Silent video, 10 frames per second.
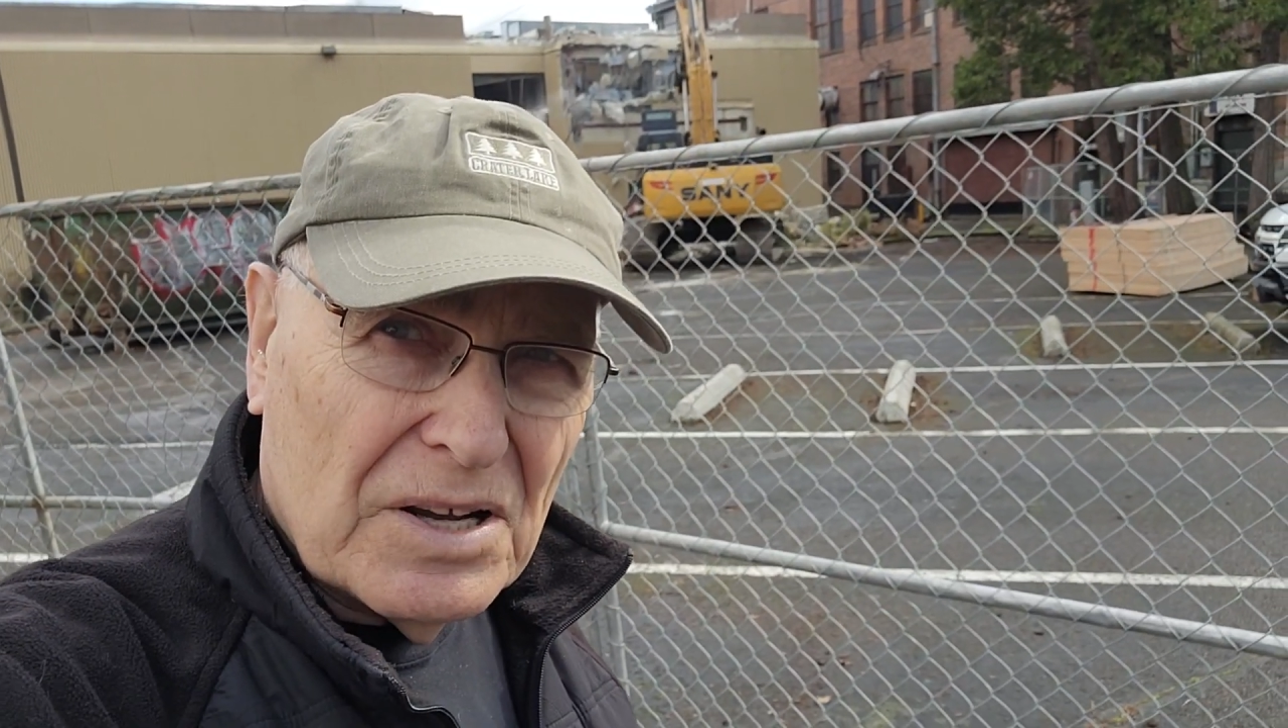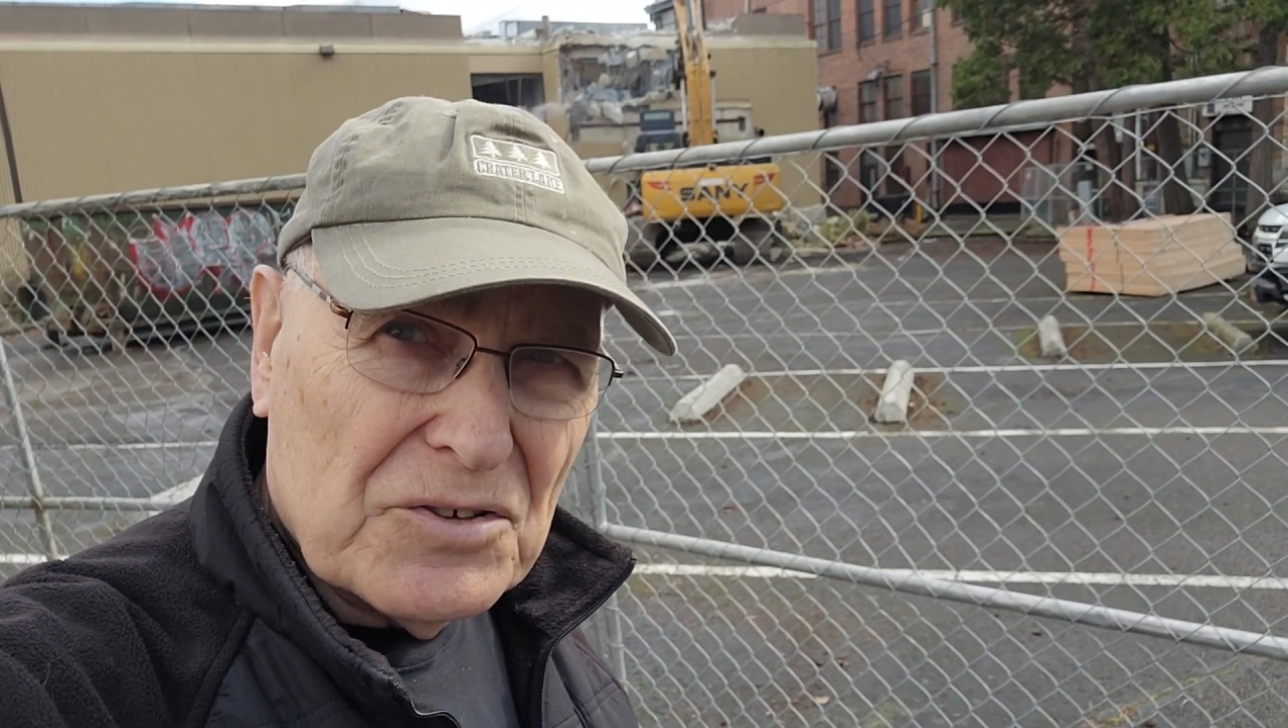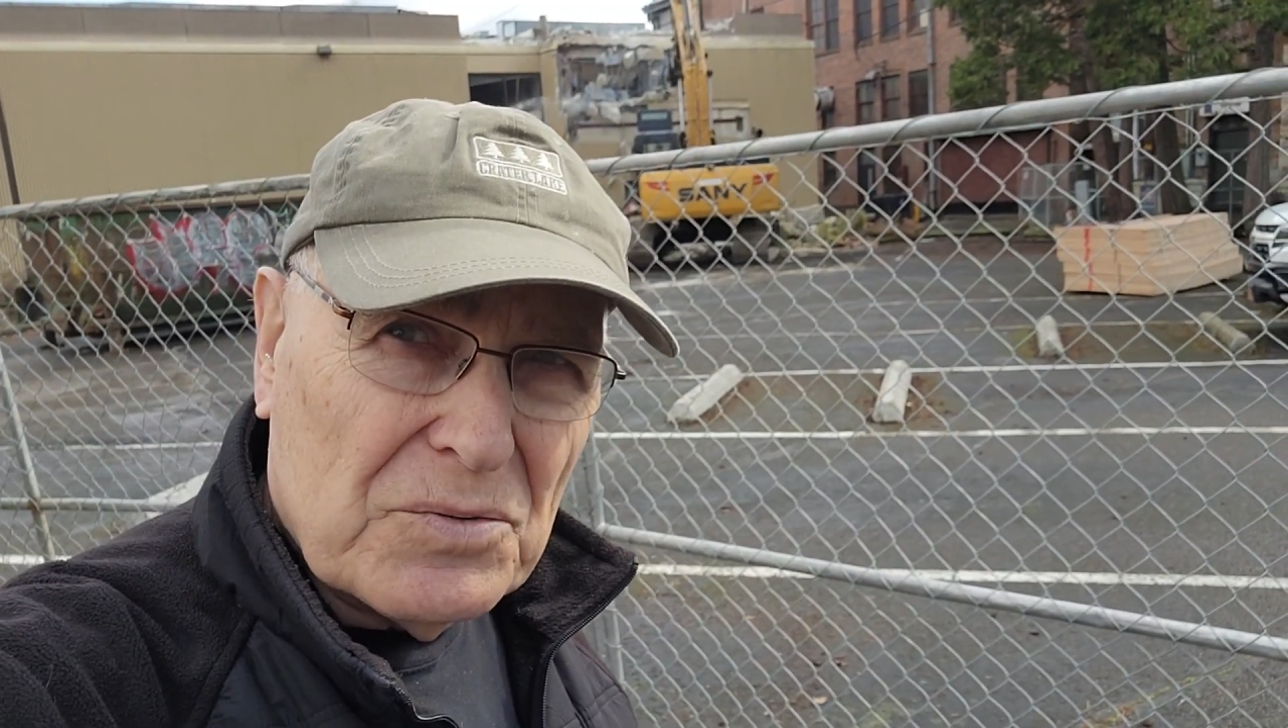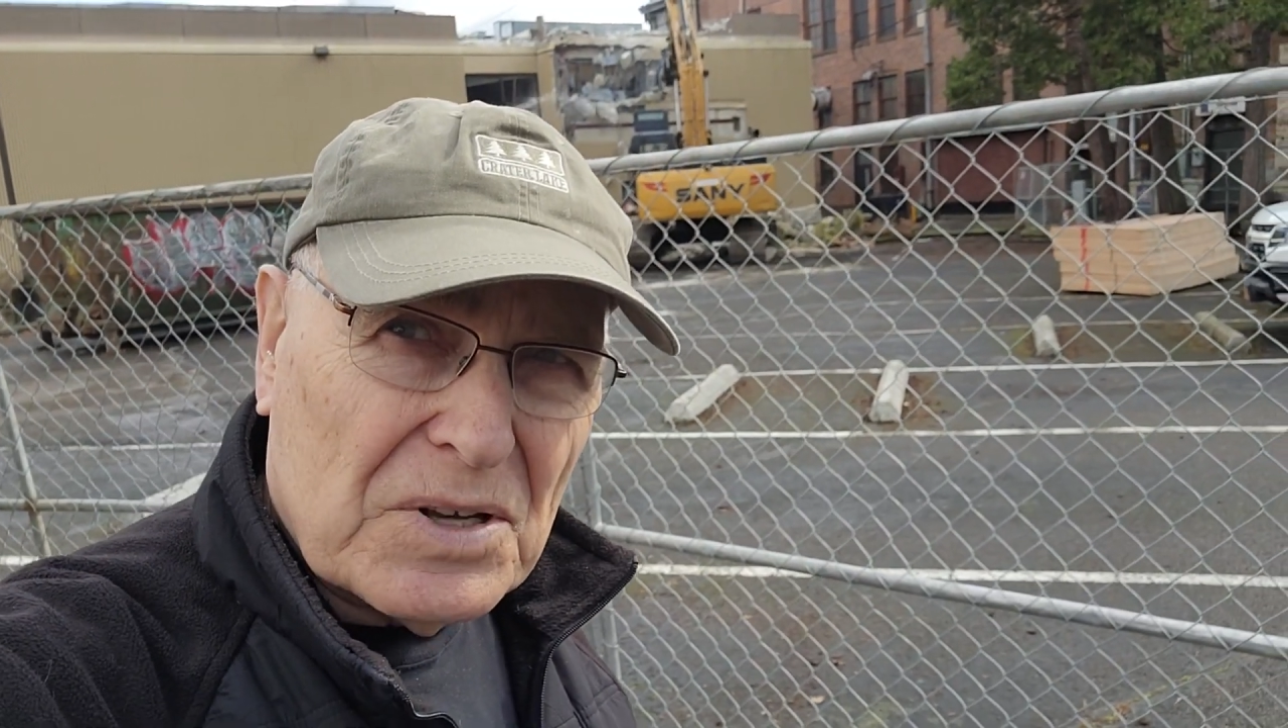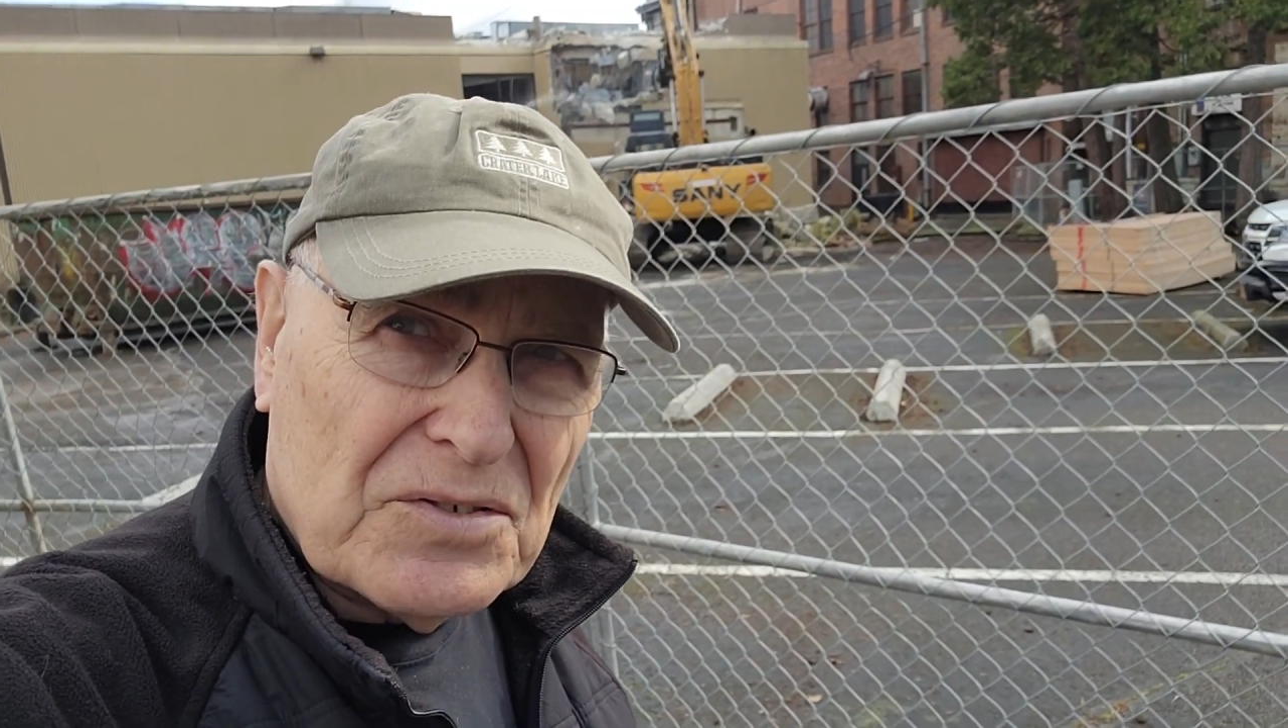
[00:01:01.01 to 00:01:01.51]

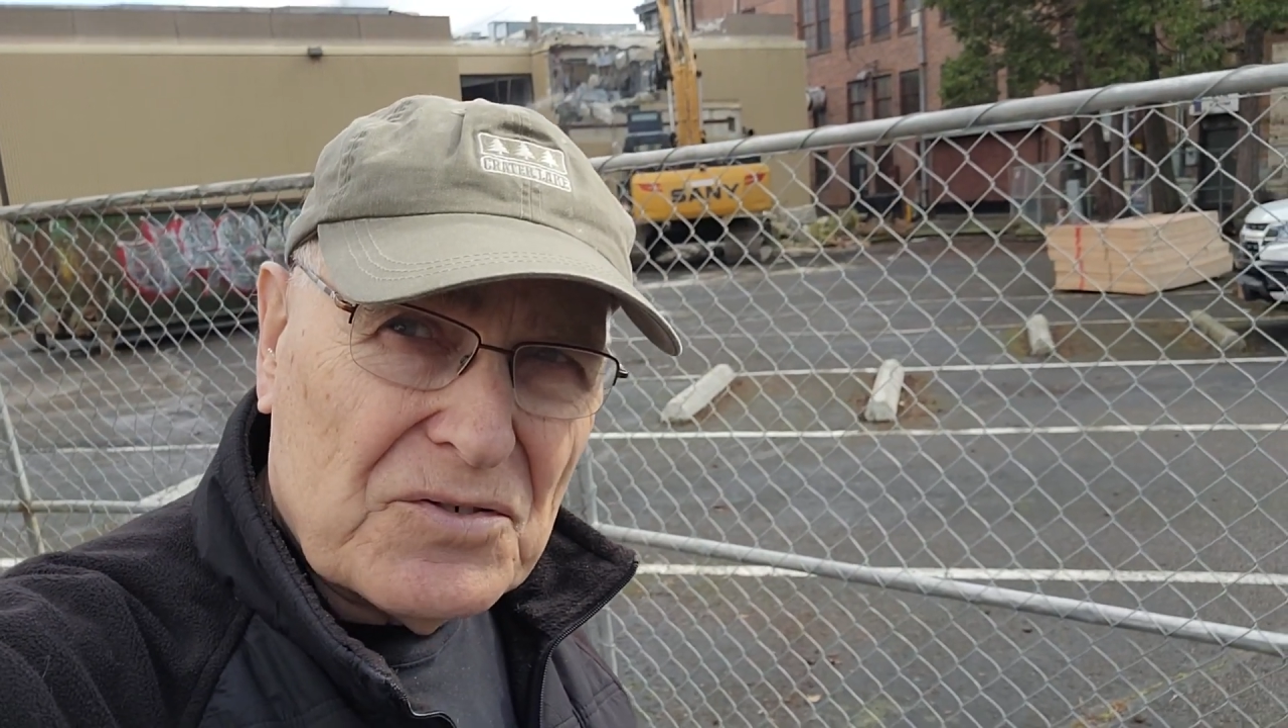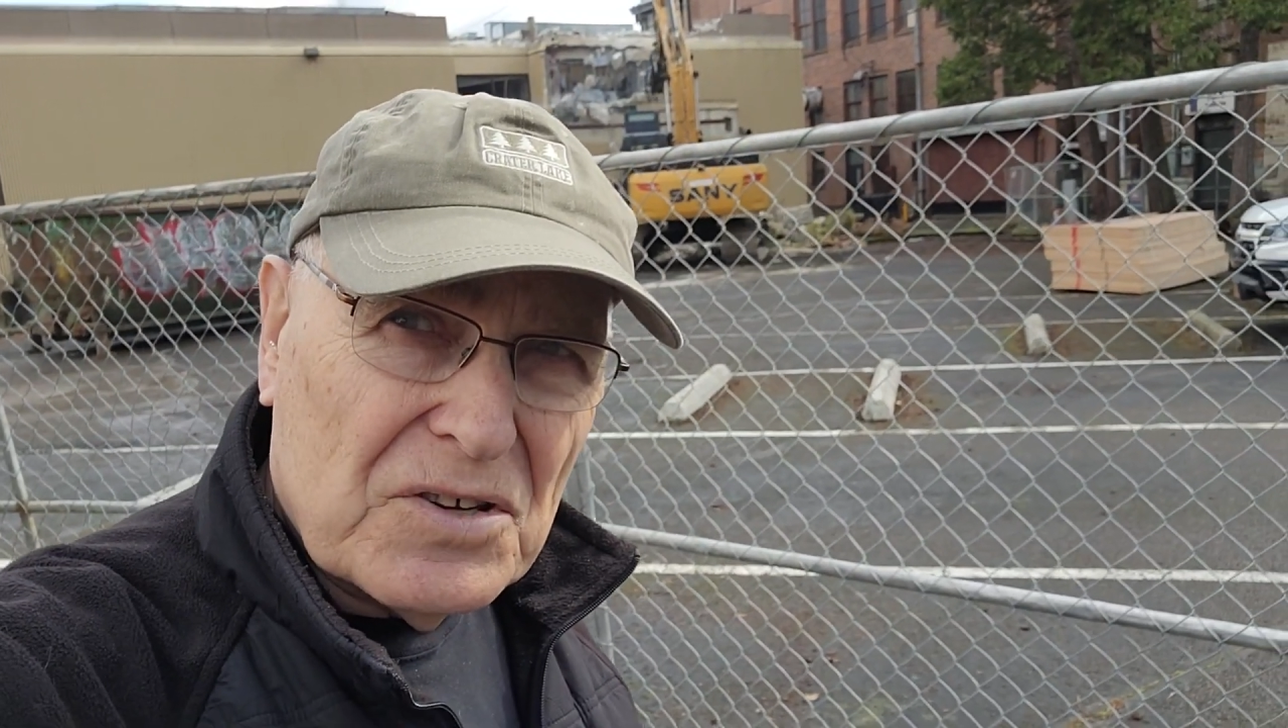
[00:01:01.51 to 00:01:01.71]
else we can